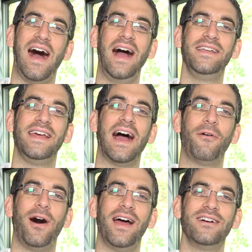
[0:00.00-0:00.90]
Hi
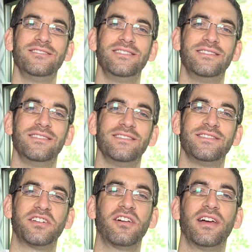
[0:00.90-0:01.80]
DIYers,
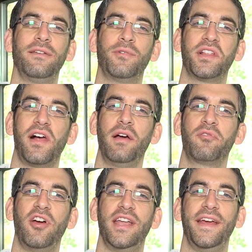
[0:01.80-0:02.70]
Sterling with
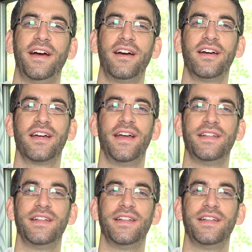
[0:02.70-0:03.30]
Alarm Grid here,